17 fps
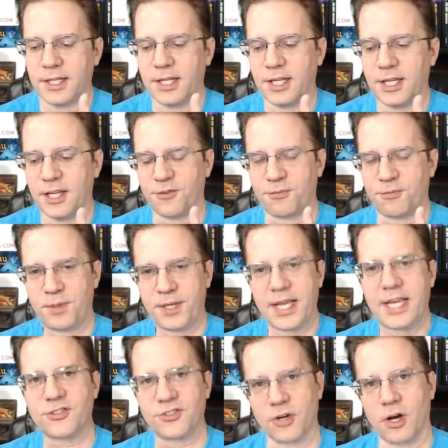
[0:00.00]
pH
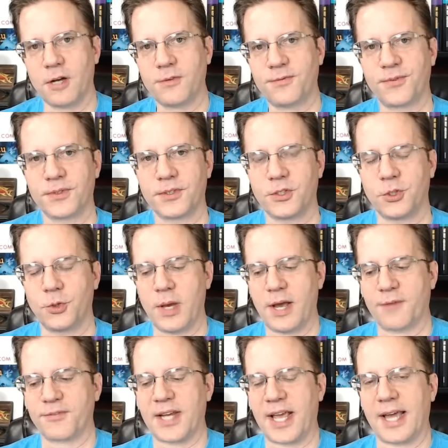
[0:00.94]
is off, you
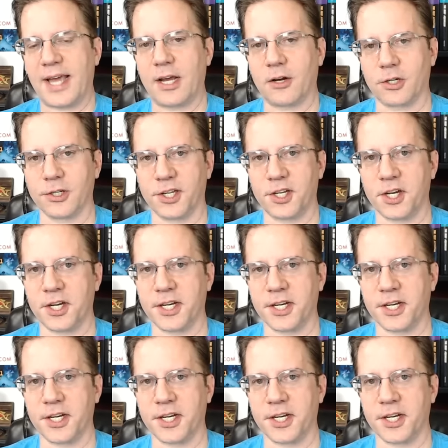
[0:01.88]
have to add alkalinity.